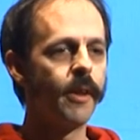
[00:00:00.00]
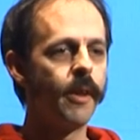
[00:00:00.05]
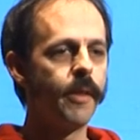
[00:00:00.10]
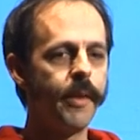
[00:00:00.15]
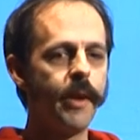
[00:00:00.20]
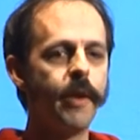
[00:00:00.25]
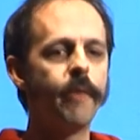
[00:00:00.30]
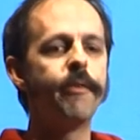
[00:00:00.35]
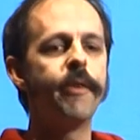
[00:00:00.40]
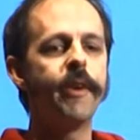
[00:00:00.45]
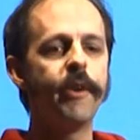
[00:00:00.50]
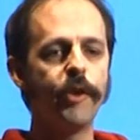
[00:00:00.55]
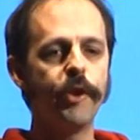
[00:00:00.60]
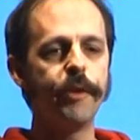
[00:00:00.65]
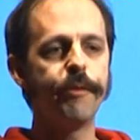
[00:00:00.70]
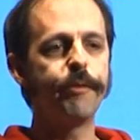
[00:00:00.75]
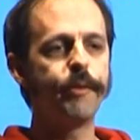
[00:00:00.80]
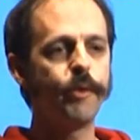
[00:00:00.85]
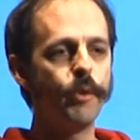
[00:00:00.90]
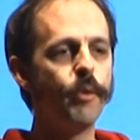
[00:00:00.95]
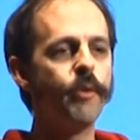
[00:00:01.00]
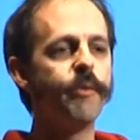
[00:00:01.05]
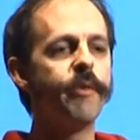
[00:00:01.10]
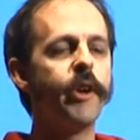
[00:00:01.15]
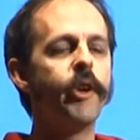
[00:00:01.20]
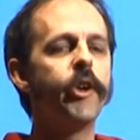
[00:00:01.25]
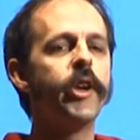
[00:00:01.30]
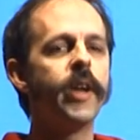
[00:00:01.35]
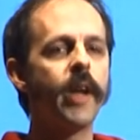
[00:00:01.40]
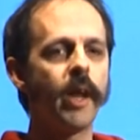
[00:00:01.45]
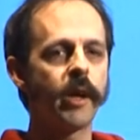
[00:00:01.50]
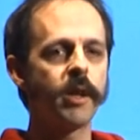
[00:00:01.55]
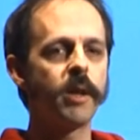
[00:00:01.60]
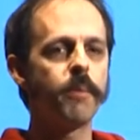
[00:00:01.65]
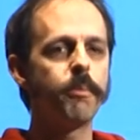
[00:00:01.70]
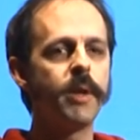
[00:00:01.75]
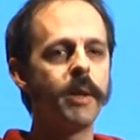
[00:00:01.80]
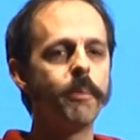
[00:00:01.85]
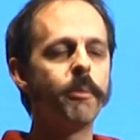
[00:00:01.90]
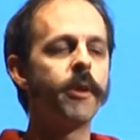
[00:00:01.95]
There are very few very lucky
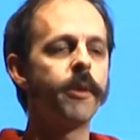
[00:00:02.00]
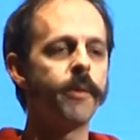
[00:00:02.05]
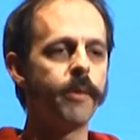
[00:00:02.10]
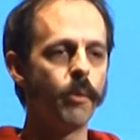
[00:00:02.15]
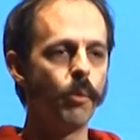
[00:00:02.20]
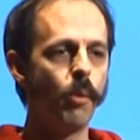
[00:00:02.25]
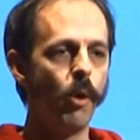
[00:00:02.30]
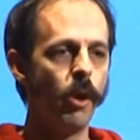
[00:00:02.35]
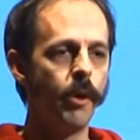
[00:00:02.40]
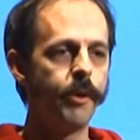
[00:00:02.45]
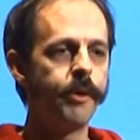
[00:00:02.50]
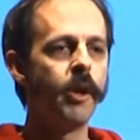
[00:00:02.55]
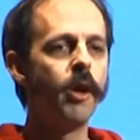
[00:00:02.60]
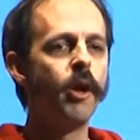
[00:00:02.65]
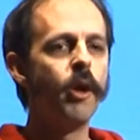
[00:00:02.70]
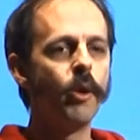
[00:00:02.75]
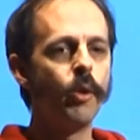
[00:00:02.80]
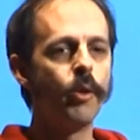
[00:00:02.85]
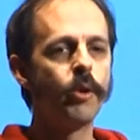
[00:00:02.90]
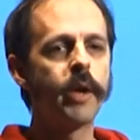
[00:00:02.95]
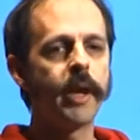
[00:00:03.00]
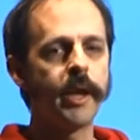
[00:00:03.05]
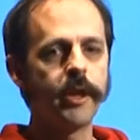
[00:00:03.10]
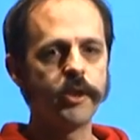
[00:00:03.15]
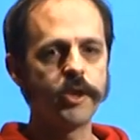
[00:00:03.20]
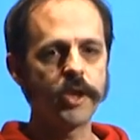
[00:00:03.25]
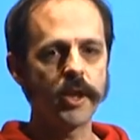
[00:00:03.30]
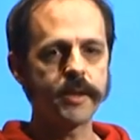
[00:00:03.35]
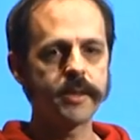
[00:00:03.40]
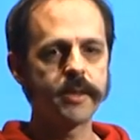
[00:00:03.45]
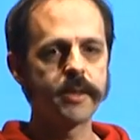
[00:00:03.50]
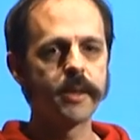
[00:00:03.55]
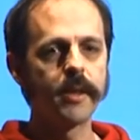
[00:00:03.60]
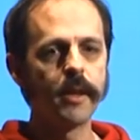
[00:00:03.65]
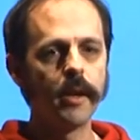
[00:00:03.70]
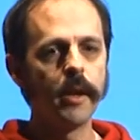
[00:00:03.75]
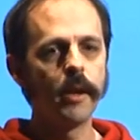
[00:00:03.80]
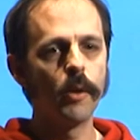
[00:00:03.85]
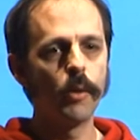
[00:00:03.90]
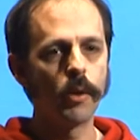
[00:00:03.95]
people in the world who
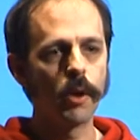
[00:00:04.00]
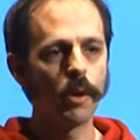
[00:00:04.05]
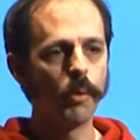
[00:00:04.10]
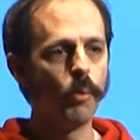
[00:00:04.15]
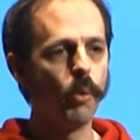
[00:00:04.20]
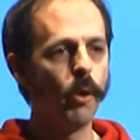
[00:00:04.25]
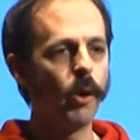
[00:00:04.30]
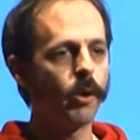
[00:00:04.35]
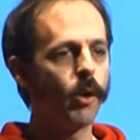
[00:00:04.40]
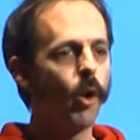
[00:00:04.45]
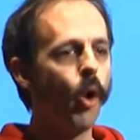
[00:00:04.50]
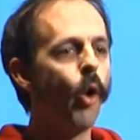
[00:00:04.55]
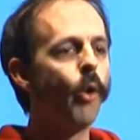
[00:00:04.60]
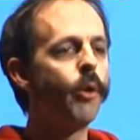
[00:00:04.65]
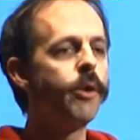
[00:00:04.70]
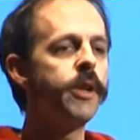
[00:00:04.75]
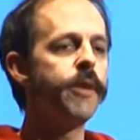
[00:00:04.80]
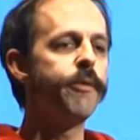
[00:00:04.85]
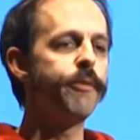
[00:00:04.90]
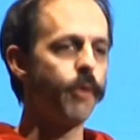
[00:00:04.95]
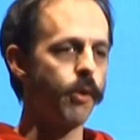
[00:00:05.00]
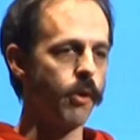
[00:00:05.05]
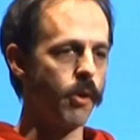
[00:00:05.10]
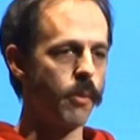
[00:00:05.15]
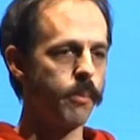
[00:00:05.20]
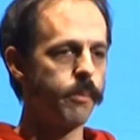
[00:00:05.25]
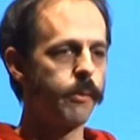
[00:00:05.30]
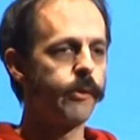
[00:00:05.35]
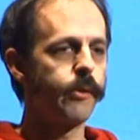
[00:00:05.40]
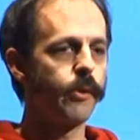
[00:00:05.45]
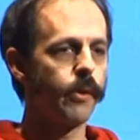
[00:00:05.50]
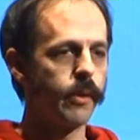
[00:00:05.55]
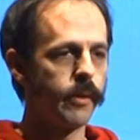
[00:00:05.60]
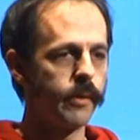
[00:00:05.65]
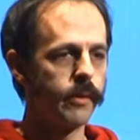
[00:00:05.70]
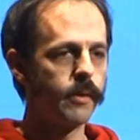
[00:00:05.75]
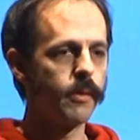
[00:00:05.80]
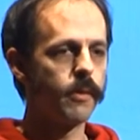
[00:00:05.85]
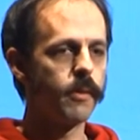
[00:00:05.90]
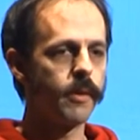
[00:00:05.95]
can work only for open
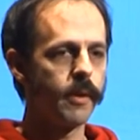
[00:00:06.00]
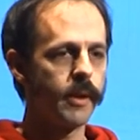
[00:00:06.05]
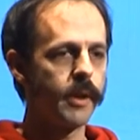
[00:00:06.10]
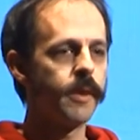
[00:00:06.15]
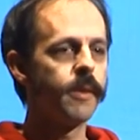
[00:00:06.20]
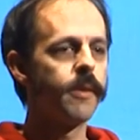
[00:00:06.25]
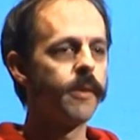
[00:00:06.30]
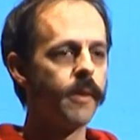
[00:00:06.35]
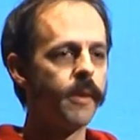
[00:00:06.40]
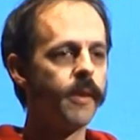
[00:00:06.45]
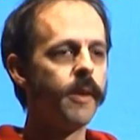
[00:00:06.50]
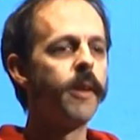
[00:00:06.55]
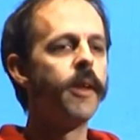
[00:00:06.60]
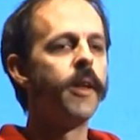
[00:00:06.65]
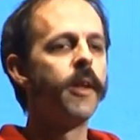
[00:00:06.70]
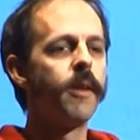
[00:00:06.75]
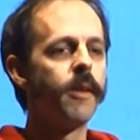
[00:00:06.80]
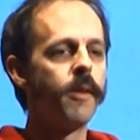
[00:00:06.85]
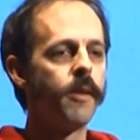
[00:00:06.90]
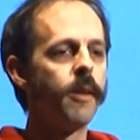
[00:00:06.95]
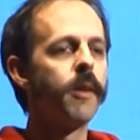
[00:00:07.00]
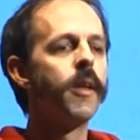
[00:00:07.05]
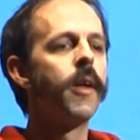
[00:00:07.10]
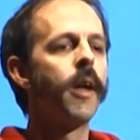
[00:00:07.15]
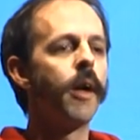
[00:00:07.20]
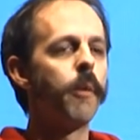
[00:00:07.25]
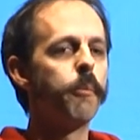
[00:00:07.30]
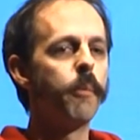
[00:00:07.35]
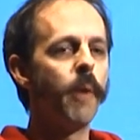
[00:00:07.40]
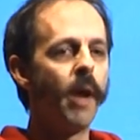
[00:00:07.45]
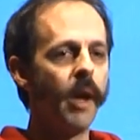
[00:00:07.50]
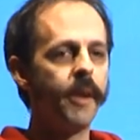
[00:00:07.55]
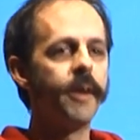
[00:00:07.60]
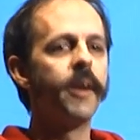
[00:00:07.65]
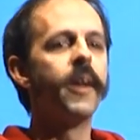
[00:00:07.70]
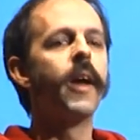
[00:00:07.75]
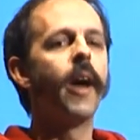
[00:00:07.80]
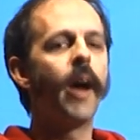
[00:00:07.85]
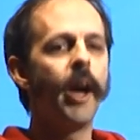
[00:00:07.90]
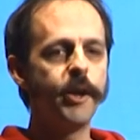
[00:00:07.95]
source, right?
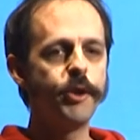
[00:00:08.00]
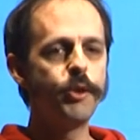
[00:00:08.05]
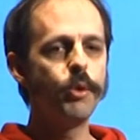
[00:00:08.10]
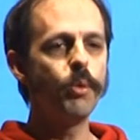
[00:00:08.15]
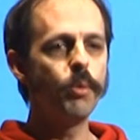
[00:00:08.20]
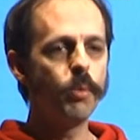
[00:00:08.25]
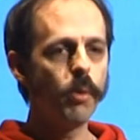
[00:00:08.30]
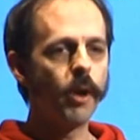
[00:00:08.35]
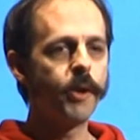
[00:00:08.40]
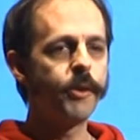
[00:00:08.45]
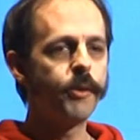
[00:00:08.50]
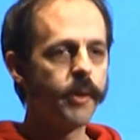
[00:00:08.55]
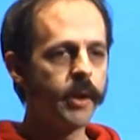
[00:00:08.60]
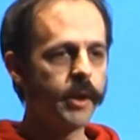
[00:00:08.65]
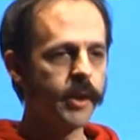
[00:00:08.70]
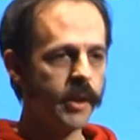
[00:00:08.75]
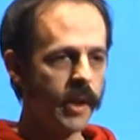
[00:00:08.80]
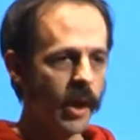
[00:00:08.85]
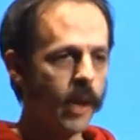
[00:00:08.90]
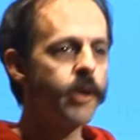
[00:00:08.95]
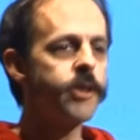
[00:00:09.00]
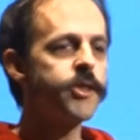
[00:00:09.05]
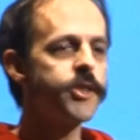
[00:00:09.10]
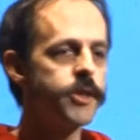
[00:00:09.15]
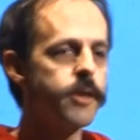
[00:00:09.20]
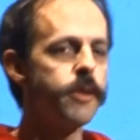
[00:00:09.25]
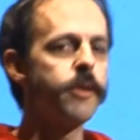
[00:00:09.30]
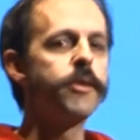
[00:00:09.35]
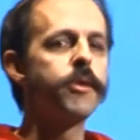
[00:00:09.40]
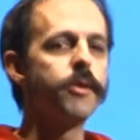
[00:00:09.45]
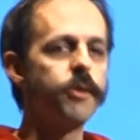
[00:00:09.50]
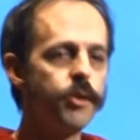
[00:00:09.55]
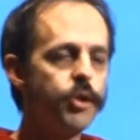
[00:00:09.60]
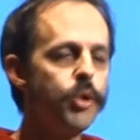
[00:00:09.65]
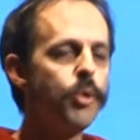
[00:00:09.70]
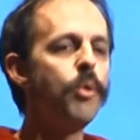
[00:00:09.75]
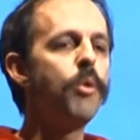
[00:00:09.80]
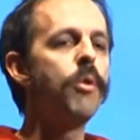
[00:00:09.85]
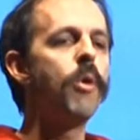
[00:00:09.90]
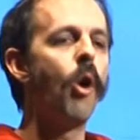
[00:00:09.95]
But I do want to encourage you to
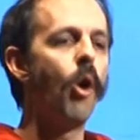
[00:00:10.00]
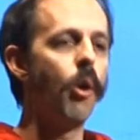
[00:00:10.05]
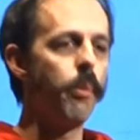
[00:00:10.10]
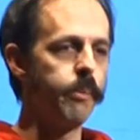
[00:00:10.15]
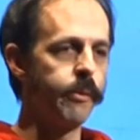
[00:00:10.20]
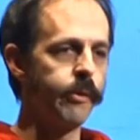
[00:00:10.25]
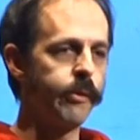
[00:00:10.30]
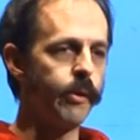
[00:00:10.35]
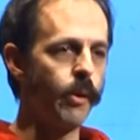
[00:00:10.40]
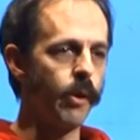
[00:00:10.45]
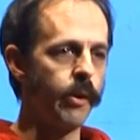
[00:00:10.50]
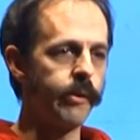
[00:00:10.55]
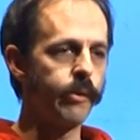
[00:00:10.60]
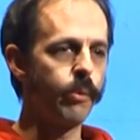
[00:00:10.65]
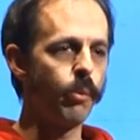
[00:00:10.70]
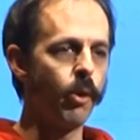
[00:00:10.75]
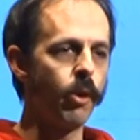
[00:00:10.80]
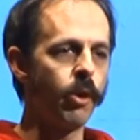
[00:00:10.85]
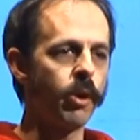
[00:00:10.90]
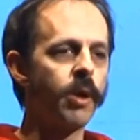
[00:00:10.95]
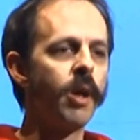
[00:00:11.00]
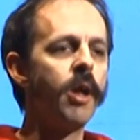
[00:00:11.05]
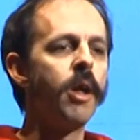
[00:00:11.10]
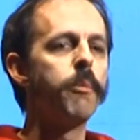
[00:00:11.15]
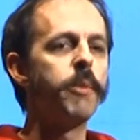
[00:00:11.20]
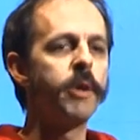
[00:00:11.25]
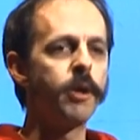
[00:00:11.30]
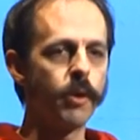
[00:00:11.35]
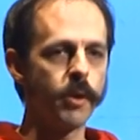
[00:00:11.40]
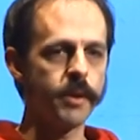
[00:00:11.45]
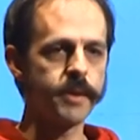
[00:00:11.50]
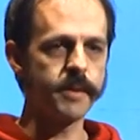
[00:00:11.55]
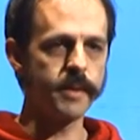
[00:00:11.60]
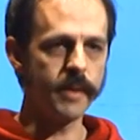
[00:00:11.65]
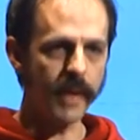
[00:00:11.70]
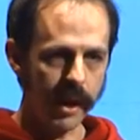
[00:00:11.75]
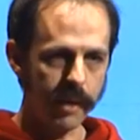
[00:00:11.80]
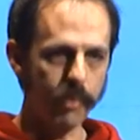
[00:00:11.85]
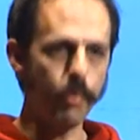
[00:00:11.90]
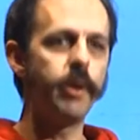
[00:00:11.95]
do open source work, because
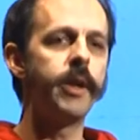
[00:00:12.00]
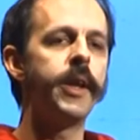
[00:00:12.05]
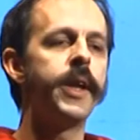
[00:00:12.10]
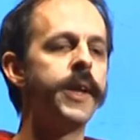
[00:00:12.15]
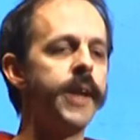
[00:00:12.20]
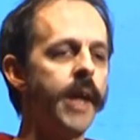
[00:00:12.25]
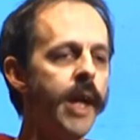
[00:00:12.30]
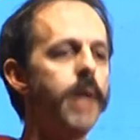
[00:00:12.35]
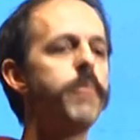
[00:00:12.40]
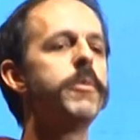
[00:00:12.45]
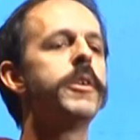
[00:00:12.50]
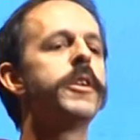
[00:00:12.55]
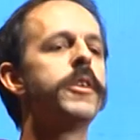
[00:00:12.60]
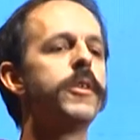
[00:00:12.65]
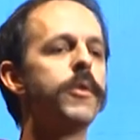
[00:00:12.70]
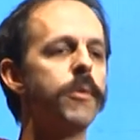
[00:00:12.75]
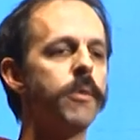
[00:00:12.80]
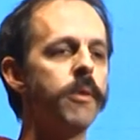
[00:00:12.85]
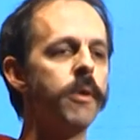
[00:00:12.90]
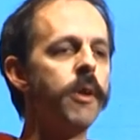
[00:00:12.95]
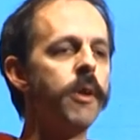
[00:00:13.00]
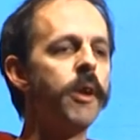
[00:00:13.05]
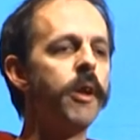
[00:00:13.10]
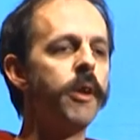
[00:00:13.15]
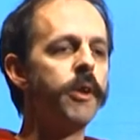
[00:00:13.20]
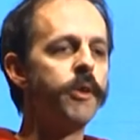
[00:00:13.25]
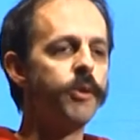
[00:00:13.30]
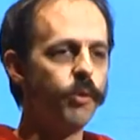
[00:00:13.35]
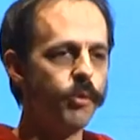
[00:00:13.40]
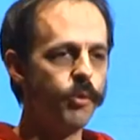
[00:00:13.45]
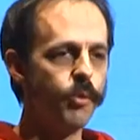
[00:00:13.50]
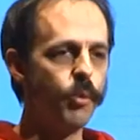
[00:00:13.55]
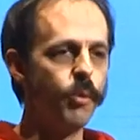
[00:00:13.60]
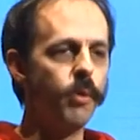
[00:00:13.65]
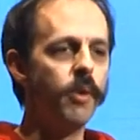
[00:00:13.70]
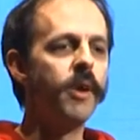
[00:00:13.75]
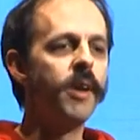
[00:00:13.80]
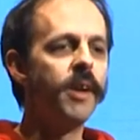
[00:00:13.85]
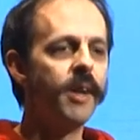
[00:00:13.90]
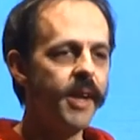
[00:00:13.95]
that will enable you to
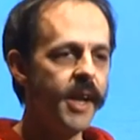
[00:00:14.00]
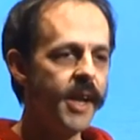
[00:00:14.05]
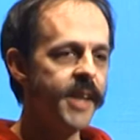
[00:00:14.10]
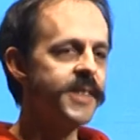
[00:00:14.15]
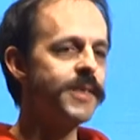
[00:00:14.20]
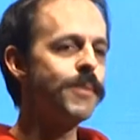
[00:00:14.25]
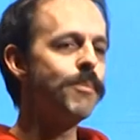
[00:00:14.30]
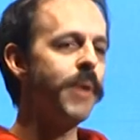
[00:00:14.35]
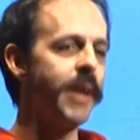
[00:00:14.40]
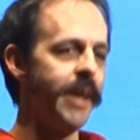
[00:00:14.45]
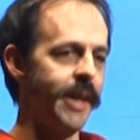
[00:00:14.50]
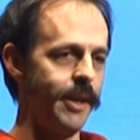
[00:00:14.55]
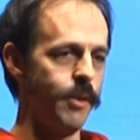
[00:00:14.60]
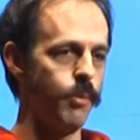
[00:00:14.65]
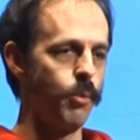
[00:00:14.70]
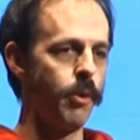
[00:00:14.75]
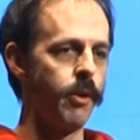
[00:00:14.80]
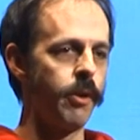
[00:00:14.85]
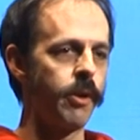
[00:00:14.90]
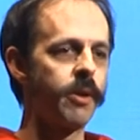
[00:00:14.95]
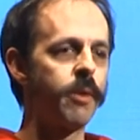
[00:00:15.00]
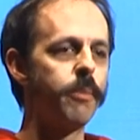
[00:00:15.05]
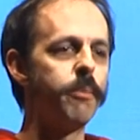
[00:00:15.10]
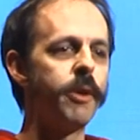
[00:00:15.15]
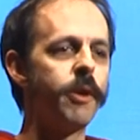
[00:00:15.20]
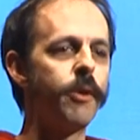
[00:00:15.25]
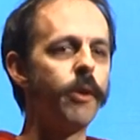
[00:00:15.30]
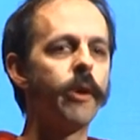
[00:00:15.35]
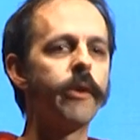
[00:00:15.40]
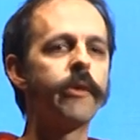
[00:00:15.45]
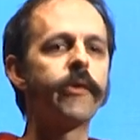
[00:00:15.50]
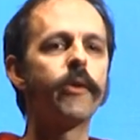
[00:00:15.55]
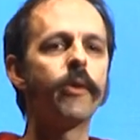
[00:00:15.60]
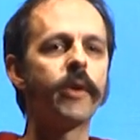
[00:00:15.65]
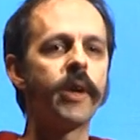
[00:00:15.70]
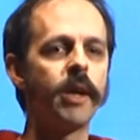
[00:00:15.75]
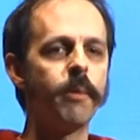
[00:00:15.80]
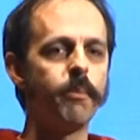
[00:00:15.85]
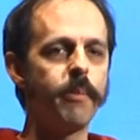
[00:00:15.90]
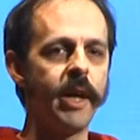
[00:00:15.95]
do less paid work, because you
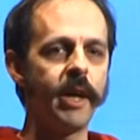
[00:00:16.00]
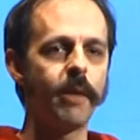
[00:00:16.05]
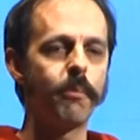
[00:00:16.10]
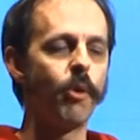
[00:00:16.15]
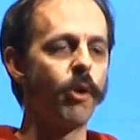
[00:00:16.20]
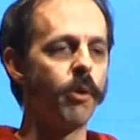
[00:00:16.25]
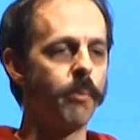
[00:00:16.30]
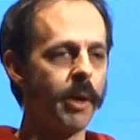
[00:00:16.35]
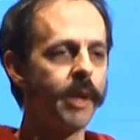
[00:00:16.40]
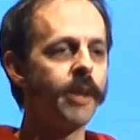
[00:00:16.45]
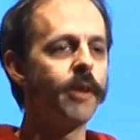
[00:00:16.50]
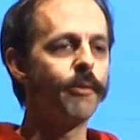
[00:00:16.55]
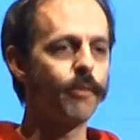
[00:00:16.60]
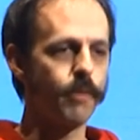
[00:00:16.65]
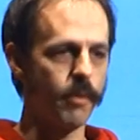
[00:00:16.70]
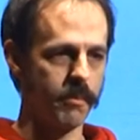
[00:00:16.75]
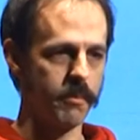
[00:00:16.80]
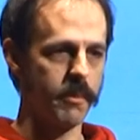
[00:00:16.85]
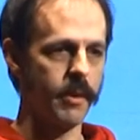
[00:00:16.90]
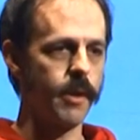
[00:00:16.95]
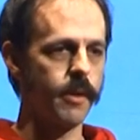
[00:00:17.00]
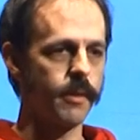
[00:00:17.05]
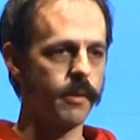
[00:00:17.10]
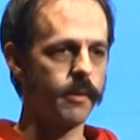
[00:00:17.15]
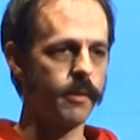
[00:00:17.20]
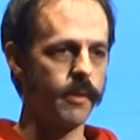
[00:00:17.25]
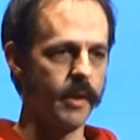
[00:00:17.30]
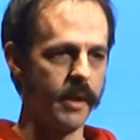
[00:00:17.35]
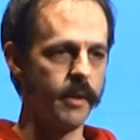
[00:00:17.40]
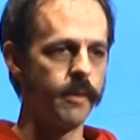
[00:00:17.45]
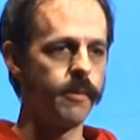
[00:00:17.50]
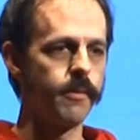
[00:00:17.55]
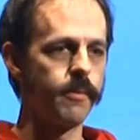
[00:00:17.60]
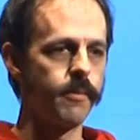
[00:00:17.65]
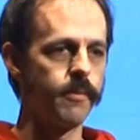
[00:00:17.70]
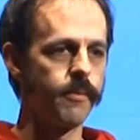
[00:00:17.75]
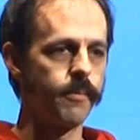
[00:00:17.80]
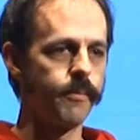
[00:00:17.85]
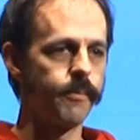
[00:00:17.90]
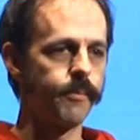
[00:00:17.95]
can make more money from it then,
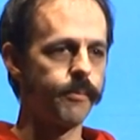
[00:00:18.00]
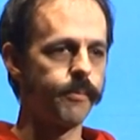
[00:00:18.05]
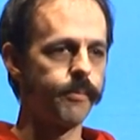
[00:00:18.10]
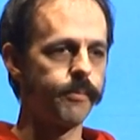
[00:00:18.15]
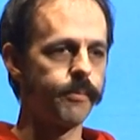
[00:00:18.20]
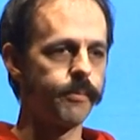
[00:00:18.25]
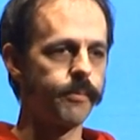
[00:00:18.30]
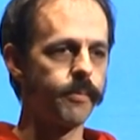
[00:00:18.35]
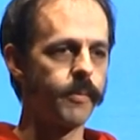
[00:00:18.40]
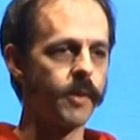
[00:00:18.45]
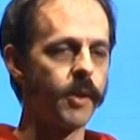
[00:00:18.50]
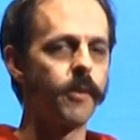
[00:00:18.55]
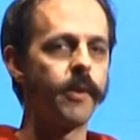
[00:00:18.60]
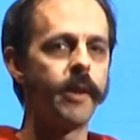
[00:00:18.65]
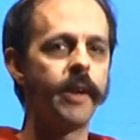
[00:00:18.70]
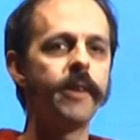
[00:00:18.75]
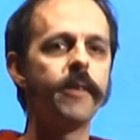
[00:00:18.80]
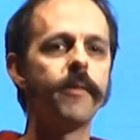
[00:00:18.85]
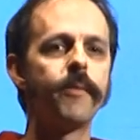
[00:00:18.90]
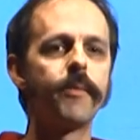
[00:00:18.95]
right?